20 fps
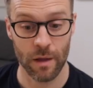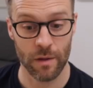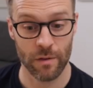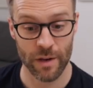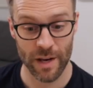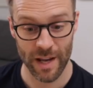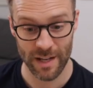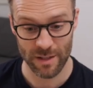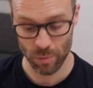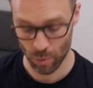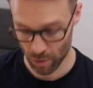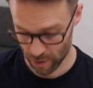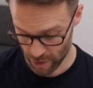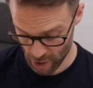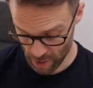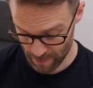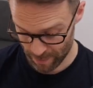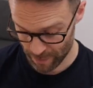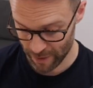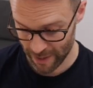The next one
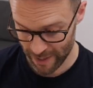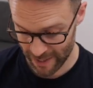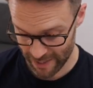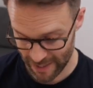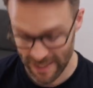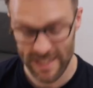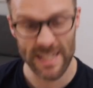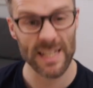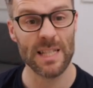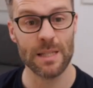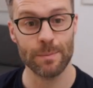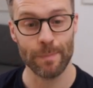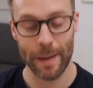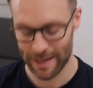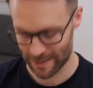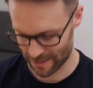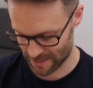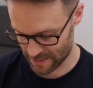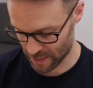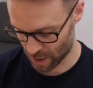I put in is
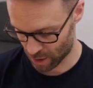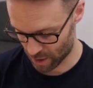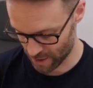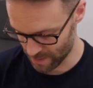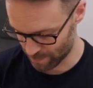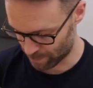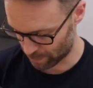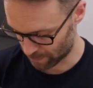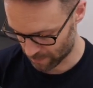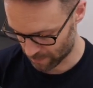expense type.